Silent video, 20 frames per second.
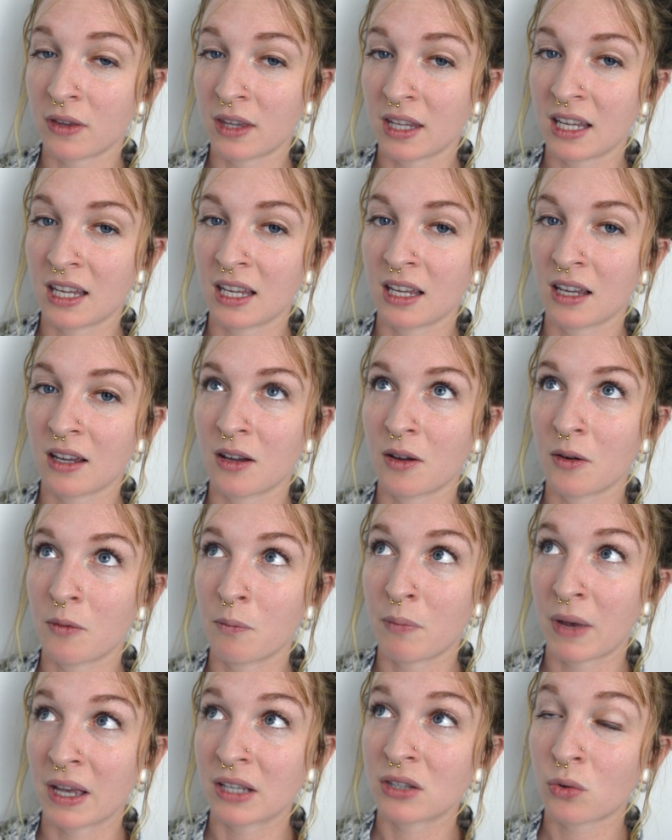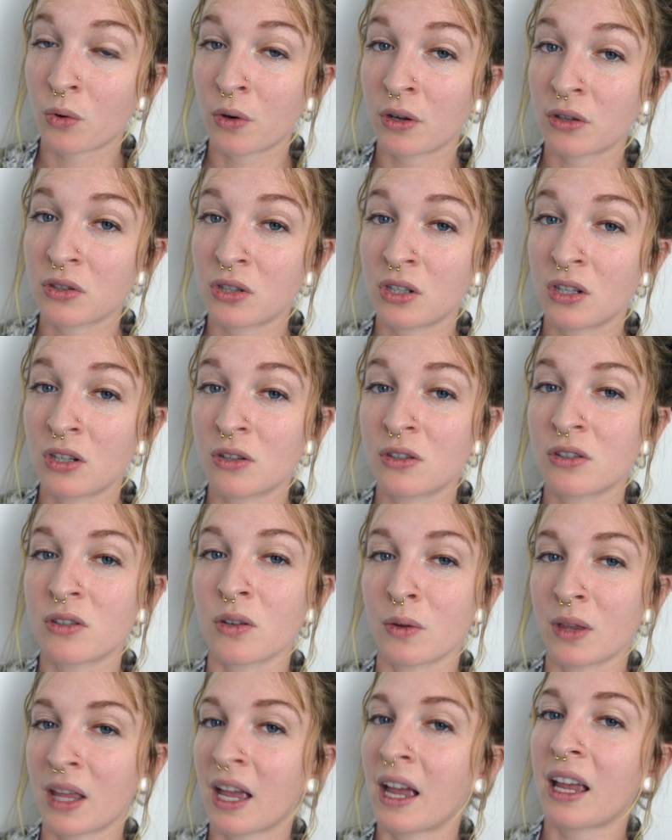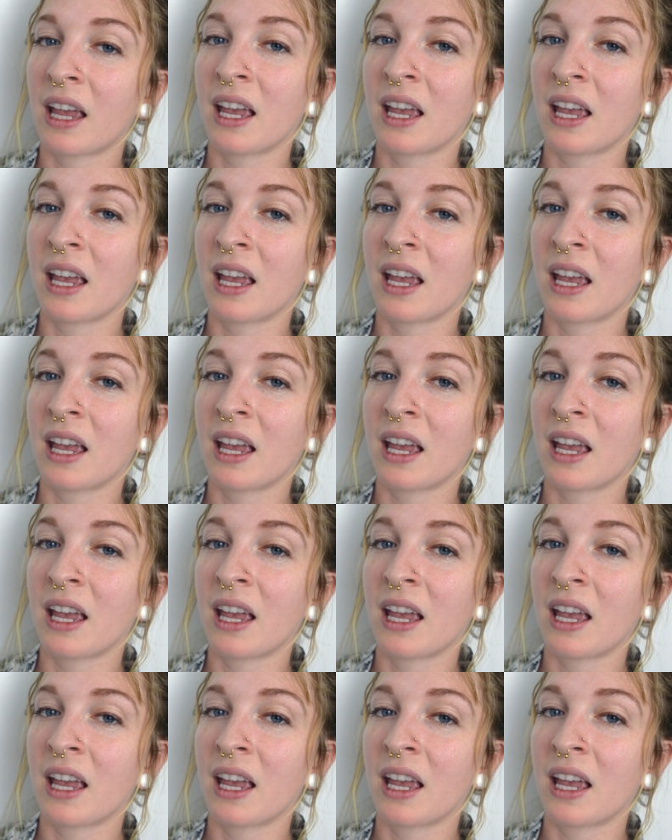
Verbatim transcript: the best oils to use, so in that